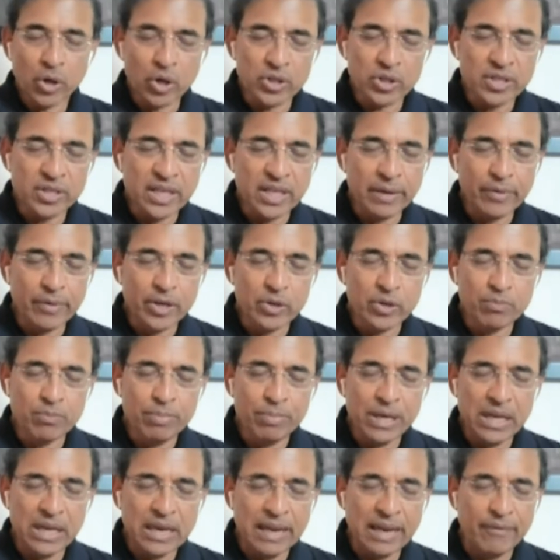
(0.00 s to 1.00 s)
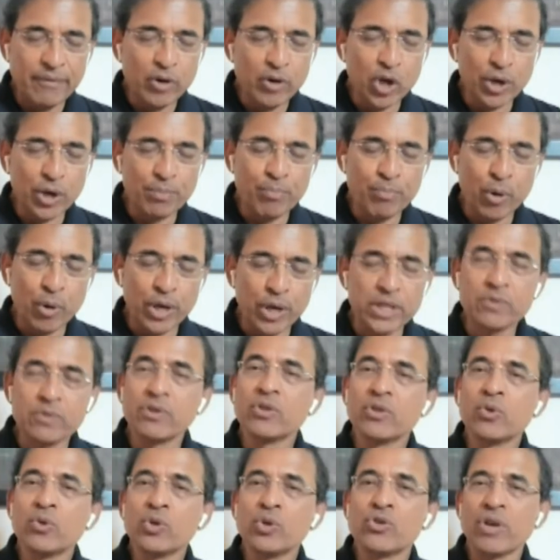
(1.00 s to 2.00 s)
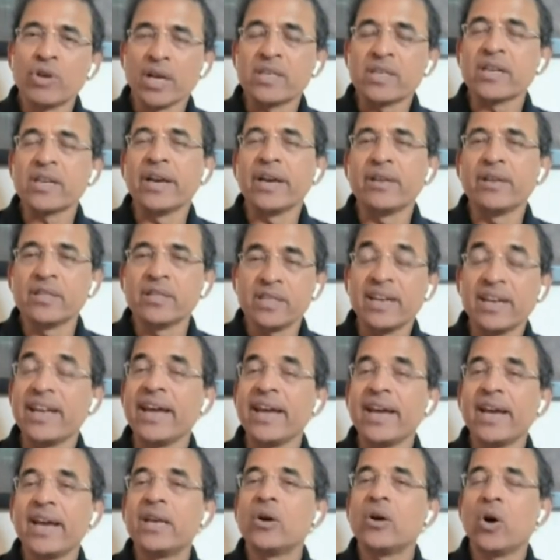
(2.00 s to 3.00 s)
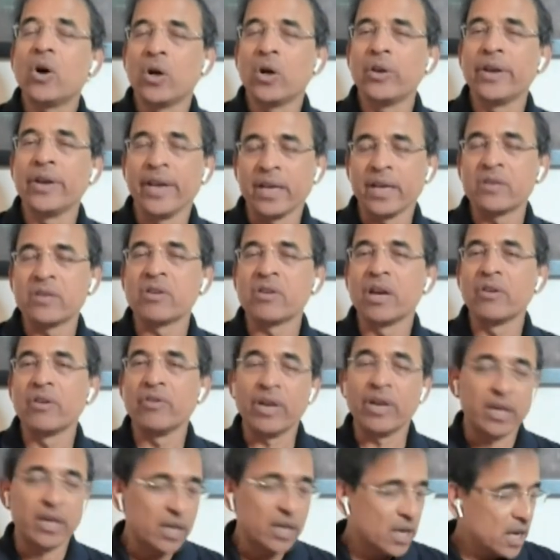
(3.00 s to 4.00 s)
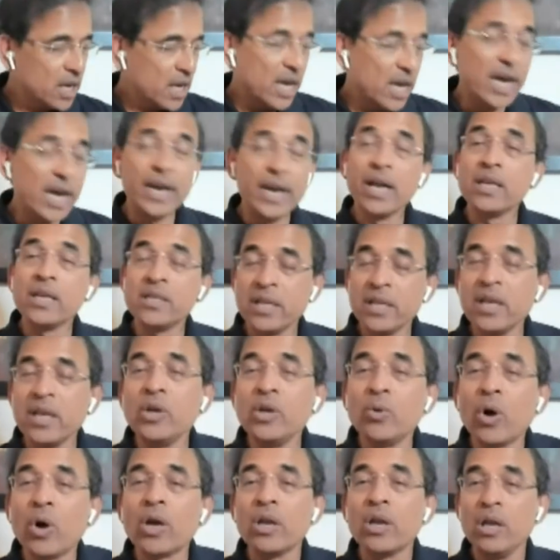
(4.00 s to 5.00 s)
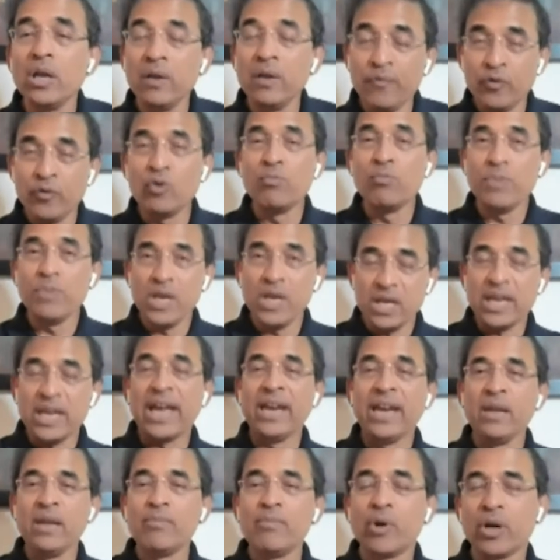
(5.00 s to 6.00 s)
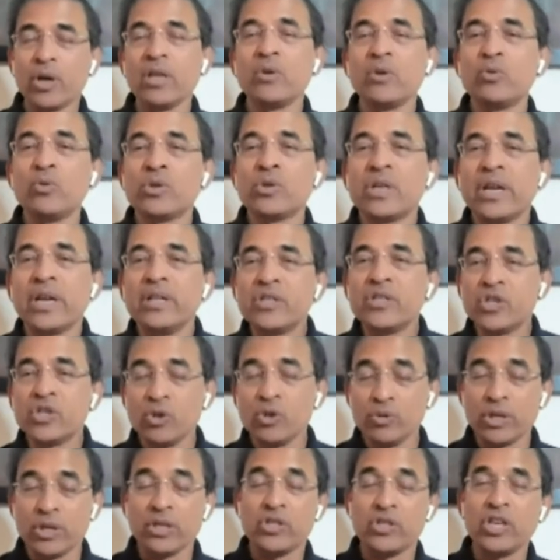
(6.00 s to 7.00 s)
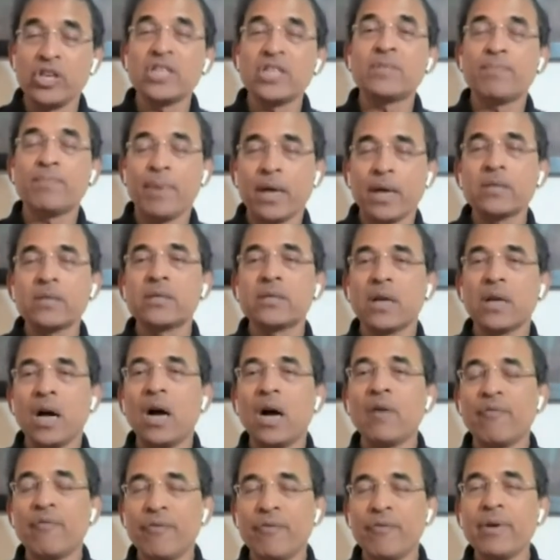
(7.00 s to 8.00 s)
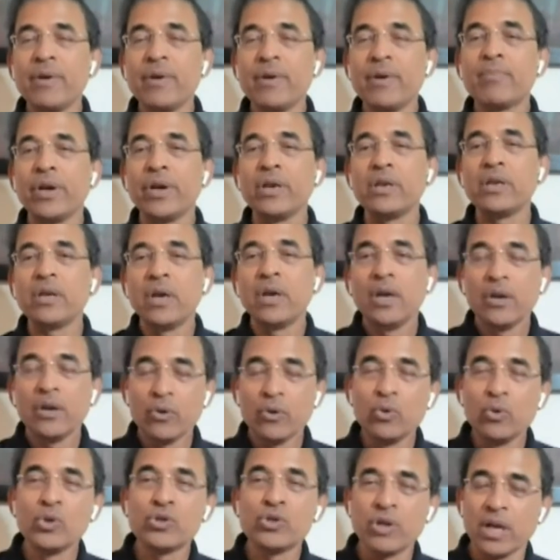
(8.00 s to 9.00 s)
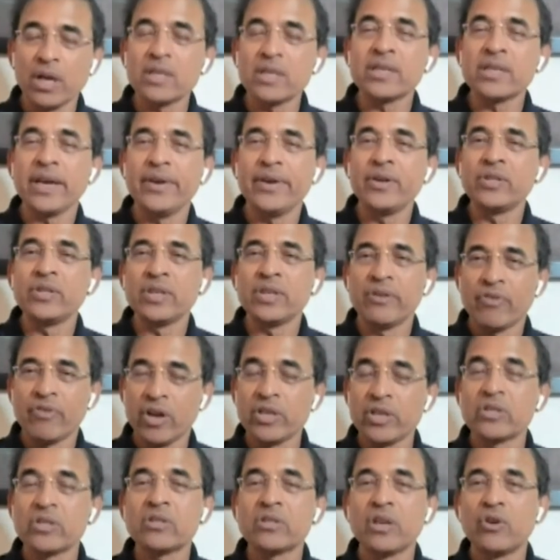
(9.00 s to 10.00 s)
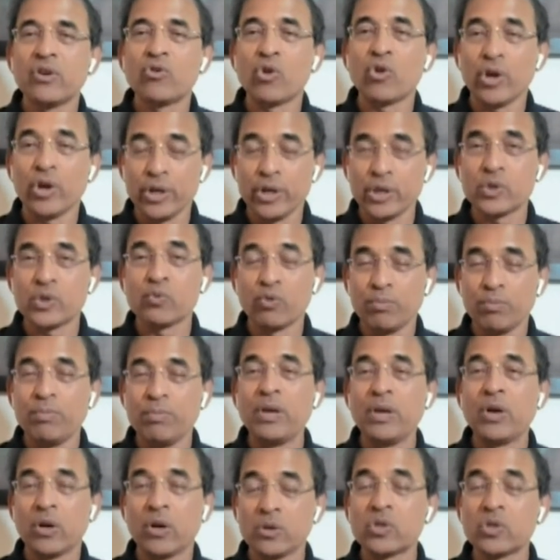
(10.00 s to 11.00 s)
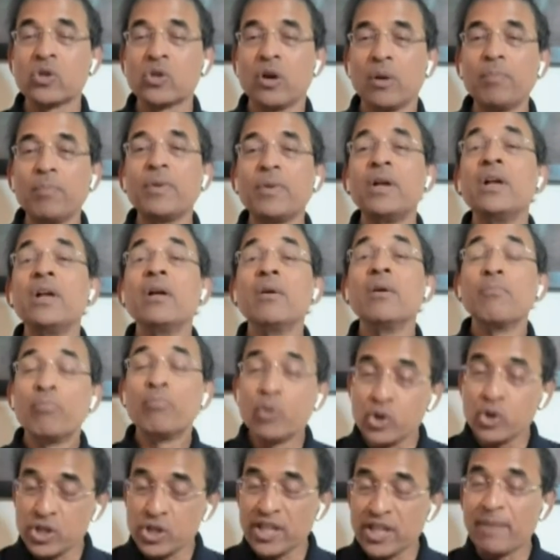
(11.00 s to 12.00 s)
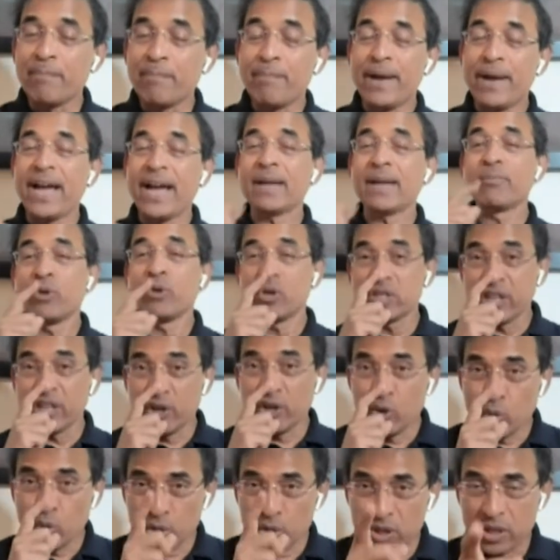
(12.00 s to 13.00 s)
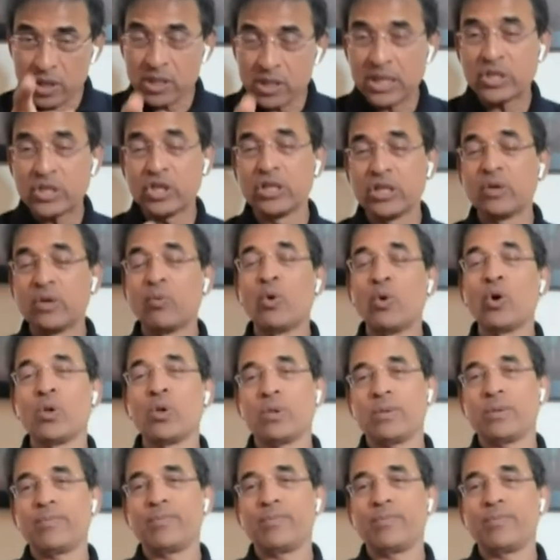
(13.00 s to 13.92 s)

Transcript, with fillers: Because they will be level on points with Gujarat hmm. Titans and ahead on net run rate. And I'll tell you what, if you meet anybody who tells you that just past the halfway point, Gujarat Titans and Rajasthan Royals would be on top, push them back because their nose is touching the wall.